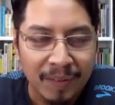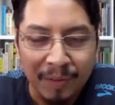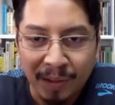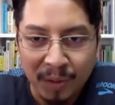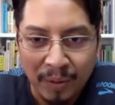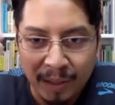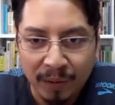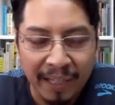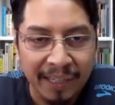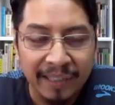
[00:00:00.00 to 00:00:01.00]
you want to
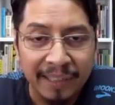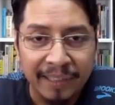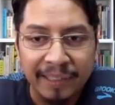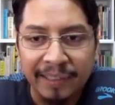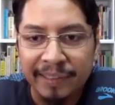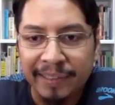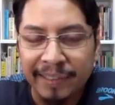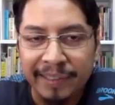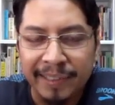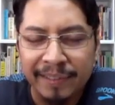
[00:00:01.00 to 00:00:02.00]
allocate
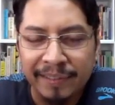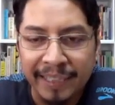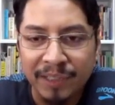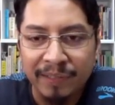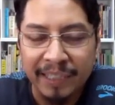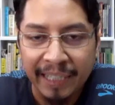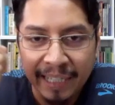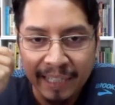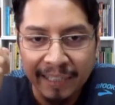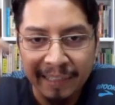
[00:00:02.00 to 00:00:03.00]
the rest of the
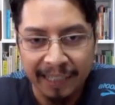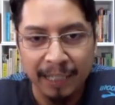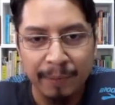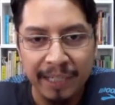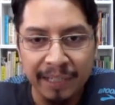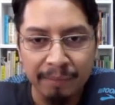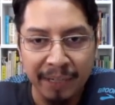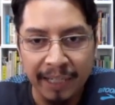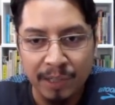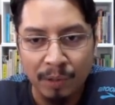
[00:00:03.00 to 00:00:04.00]
day, like I mentioned,
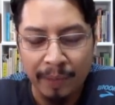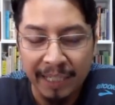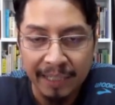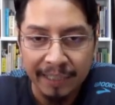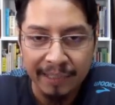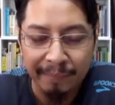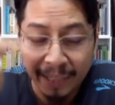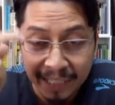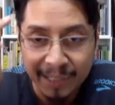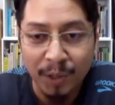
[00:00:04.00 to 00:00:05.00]
manage or
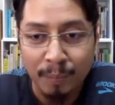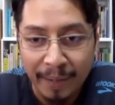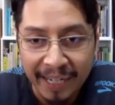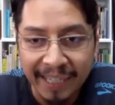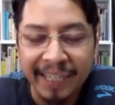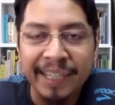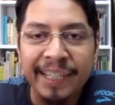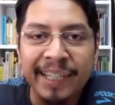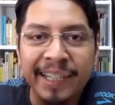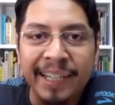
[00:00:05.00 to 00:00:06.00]
make,
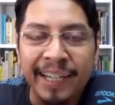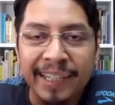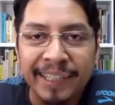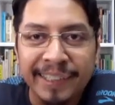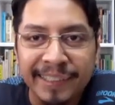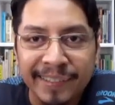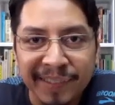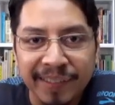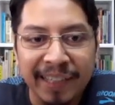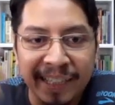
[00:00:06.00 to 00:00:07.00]
you
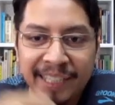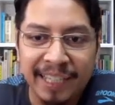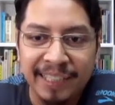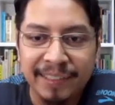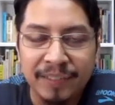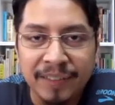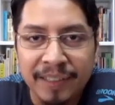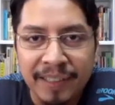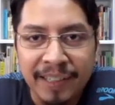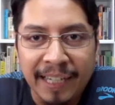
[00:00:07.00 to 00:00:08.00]
know, and
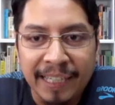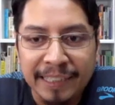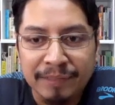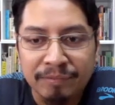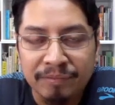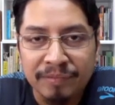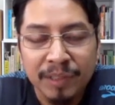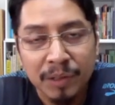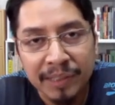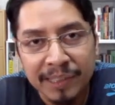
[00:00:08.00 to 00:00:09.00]
you
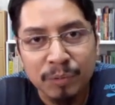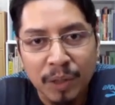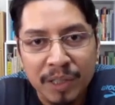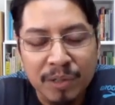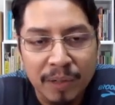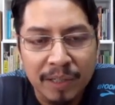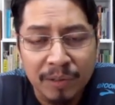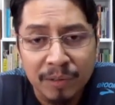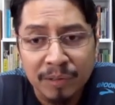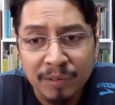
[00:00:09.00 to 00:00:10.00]
know, just watch what
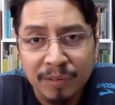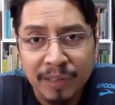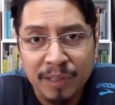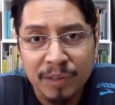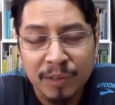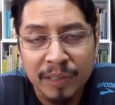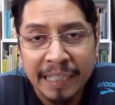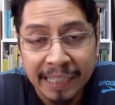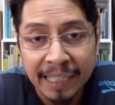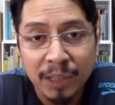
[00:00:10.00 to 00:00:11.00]
you
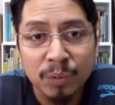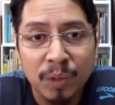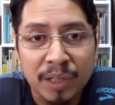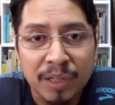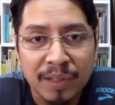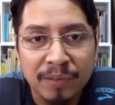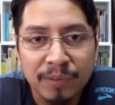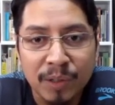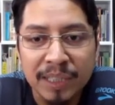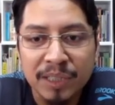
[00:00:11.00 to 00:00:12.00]
intend to watch.
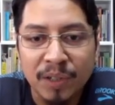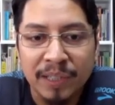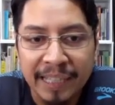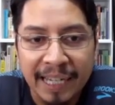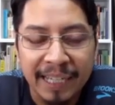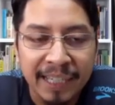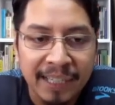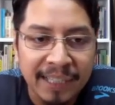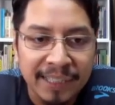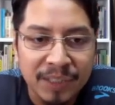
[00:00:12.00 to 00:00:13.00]
Focus on that.
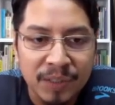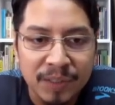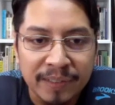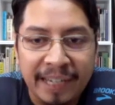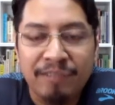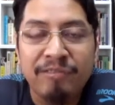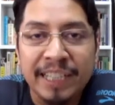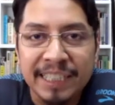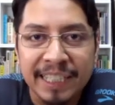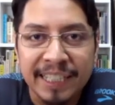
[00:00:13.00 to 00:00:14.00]
So
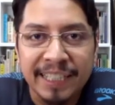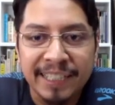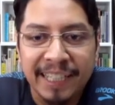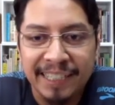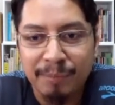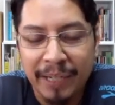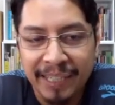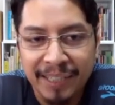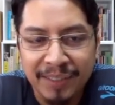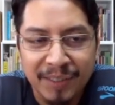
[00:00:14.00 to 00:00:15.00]
Netflix it. That's my
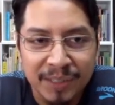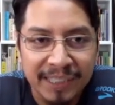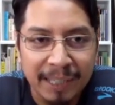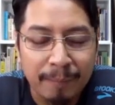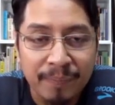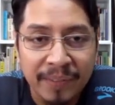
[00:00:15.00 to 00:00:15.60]
concept.